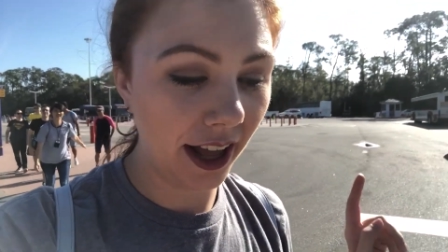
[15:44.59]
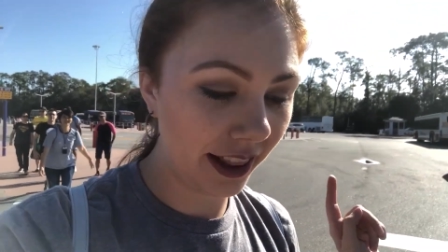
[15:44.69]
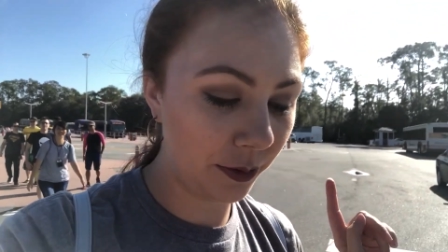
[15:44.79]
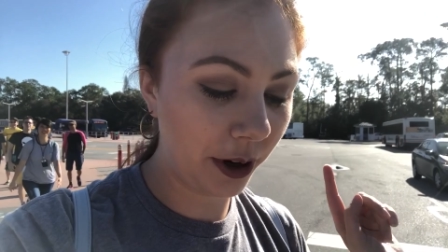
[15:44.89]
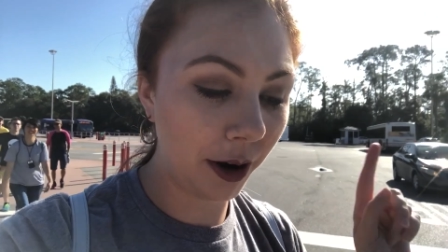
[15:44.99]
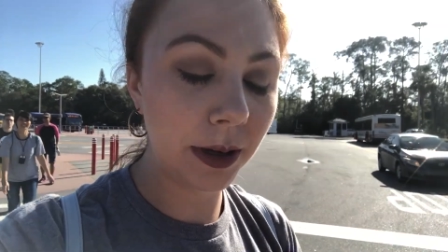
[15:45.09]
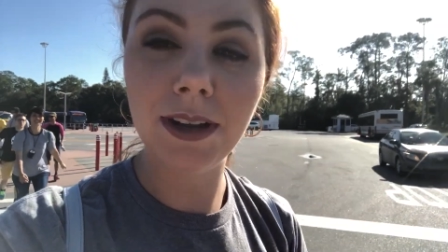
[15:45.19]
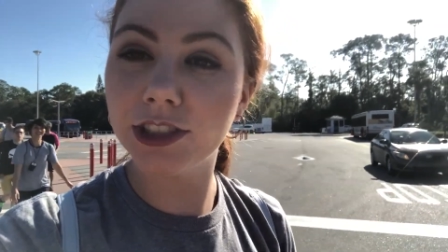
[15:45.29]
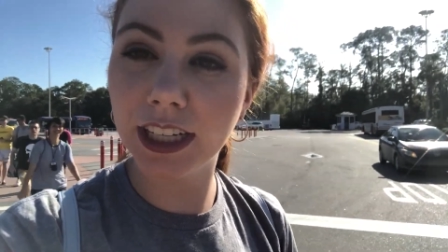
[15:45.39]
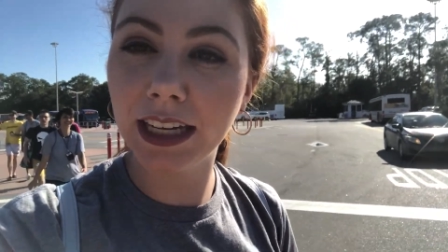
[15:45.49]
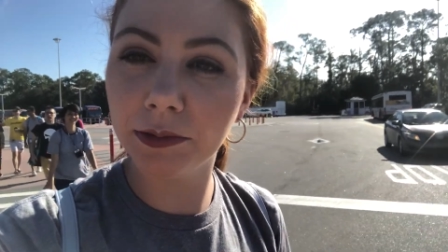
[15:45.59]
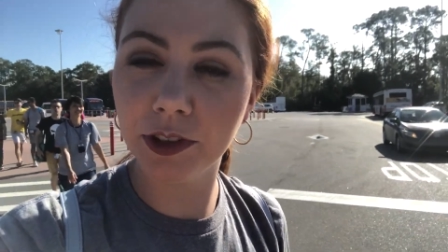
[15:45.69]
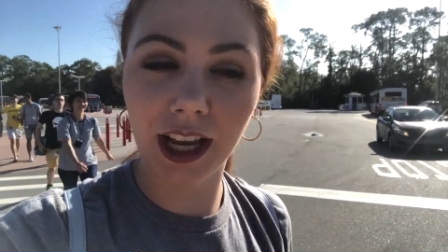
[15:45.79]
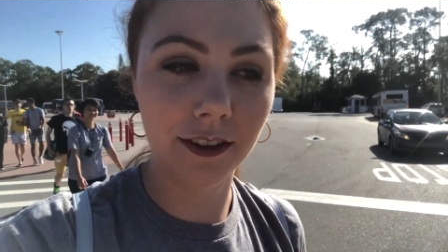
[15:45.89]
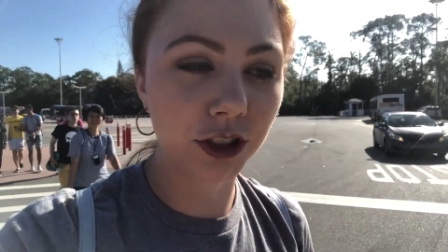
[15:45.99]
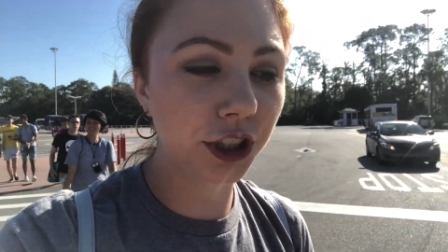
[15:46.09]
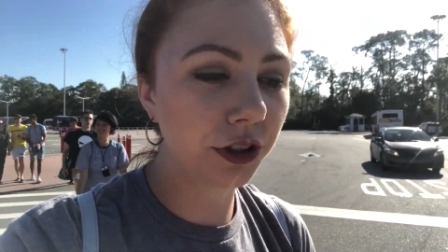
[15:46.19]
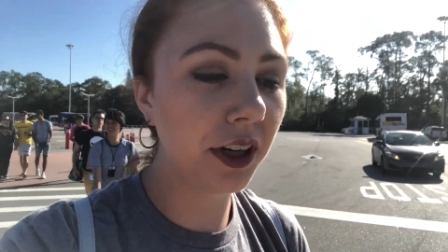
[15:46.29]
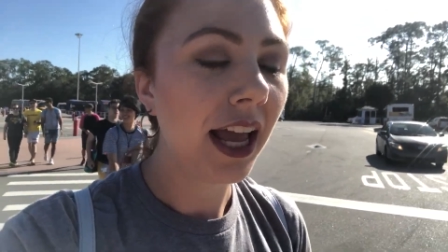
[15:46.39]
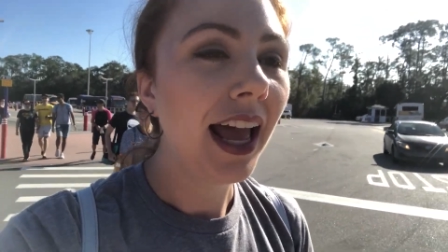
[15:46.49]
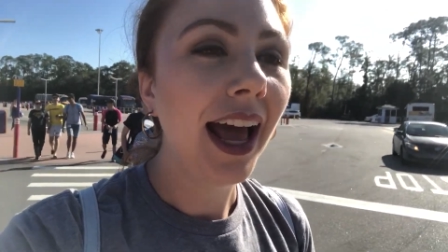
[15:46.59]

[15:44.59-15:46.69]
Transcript: And then we're coming to Magic Kingdom for the afternoon,